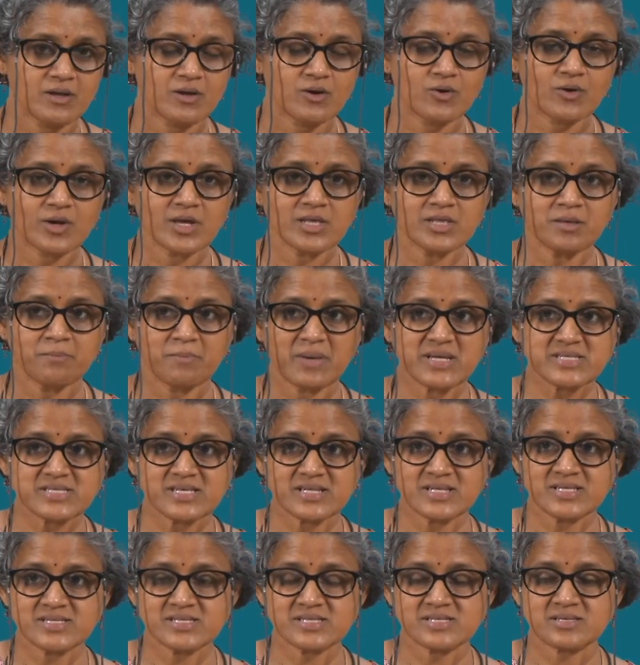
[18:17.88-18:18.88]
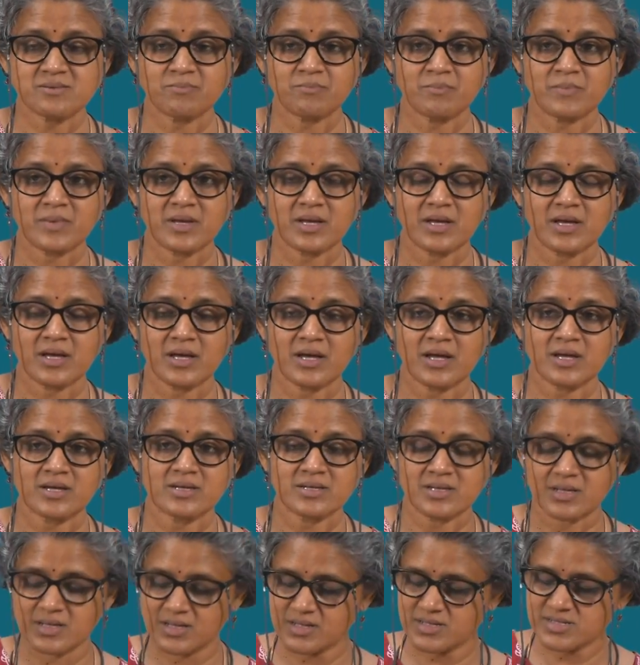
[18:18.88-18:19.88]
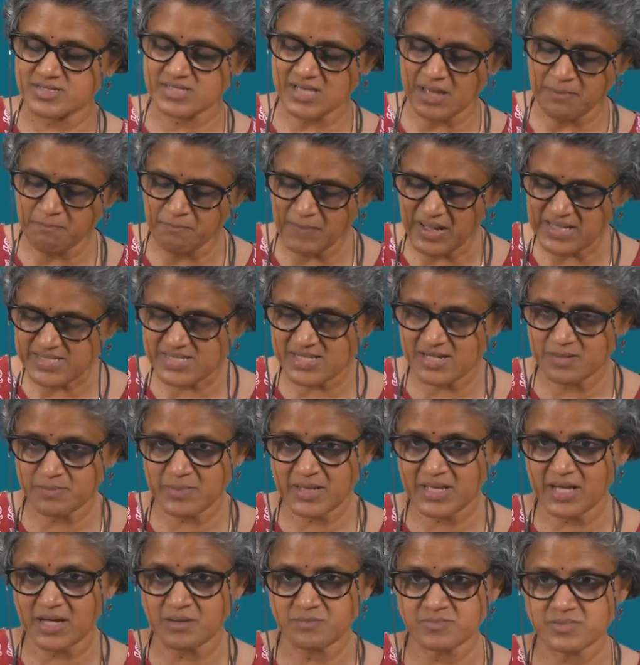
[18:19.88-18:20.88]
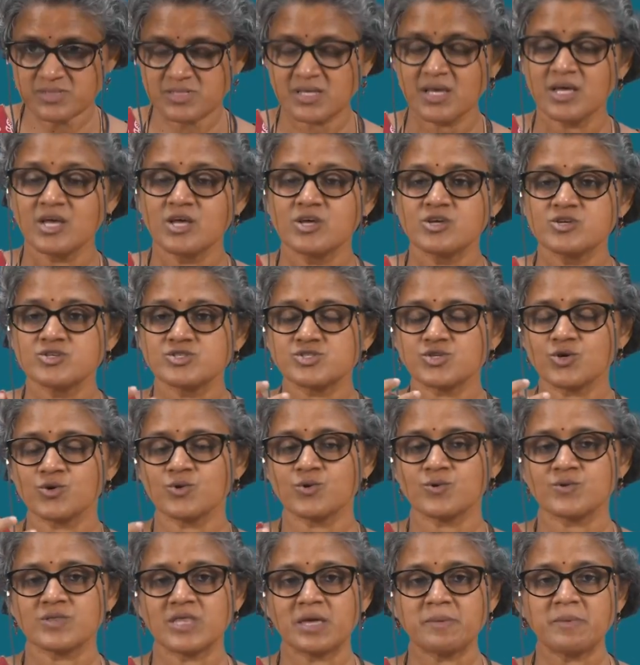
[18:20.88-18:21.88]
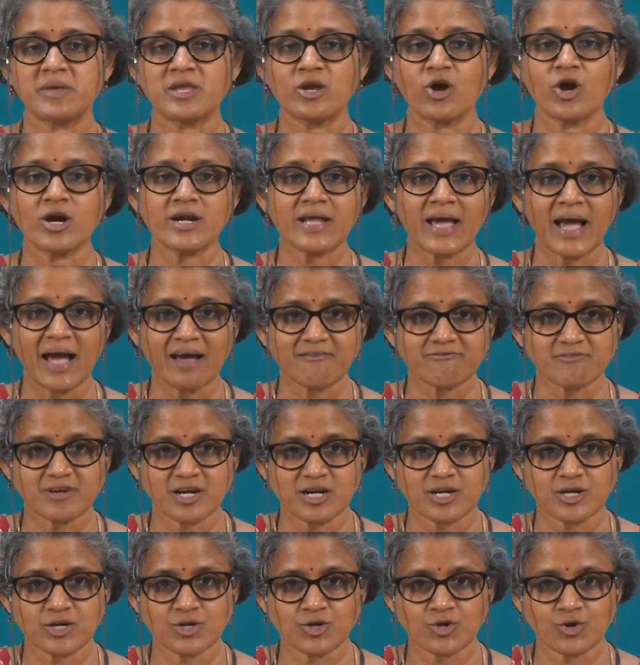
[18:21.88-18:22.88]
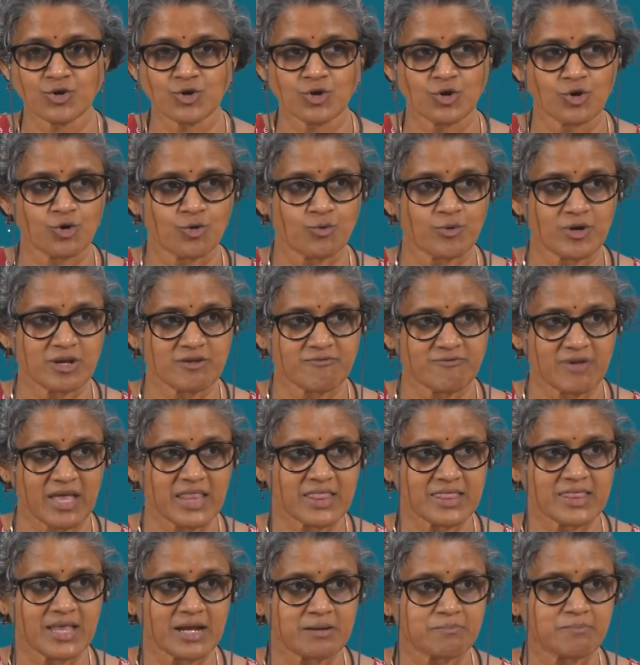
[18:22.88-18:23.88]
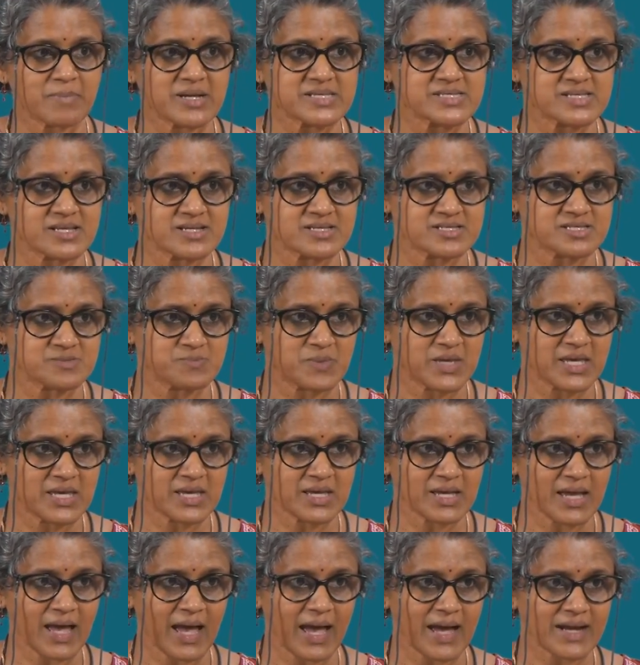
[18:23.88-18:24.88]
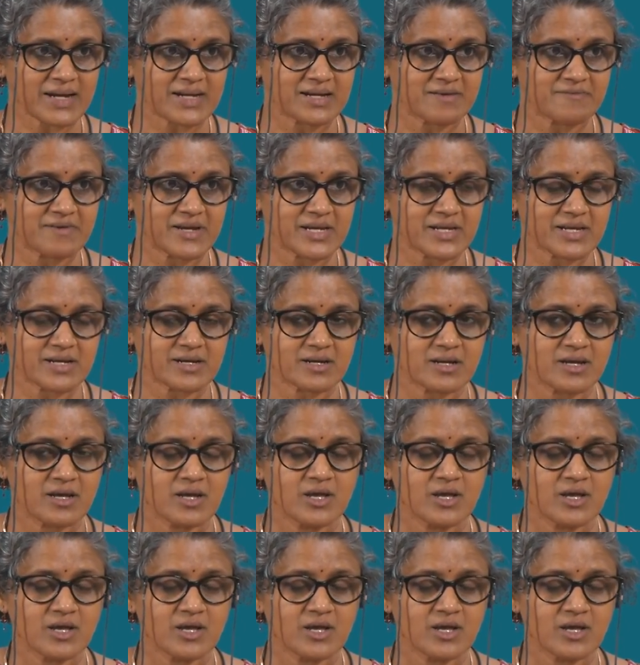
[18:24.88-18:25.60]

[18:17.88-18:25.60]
Okay, the muscles uh, some muscle becomes so they may not have control over when that muscle is being activated.